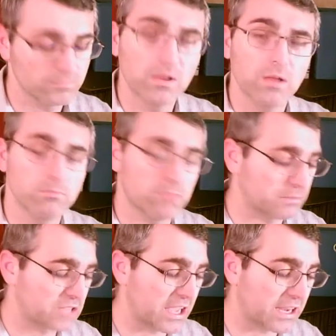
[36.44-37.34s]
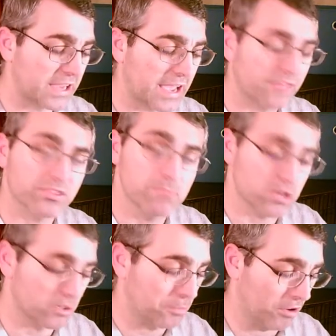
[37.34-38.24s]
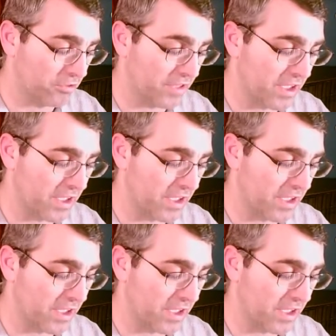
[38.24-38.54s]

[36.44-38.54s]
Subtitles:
But I'm taking out the middle part of that.